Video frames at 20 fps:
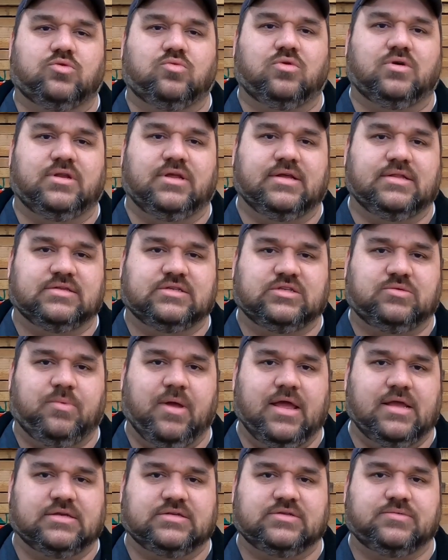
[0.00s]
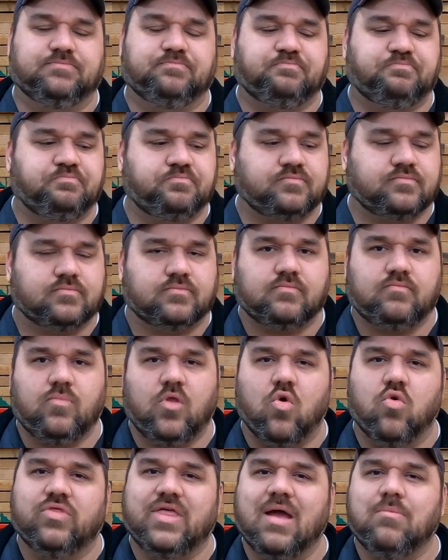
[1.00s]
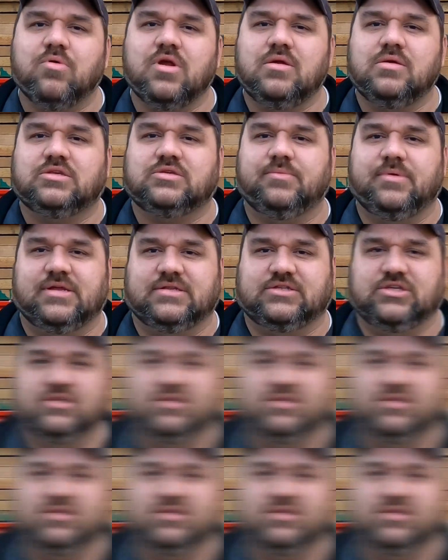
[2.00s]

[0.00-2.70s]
to wood in space? Well, that brings me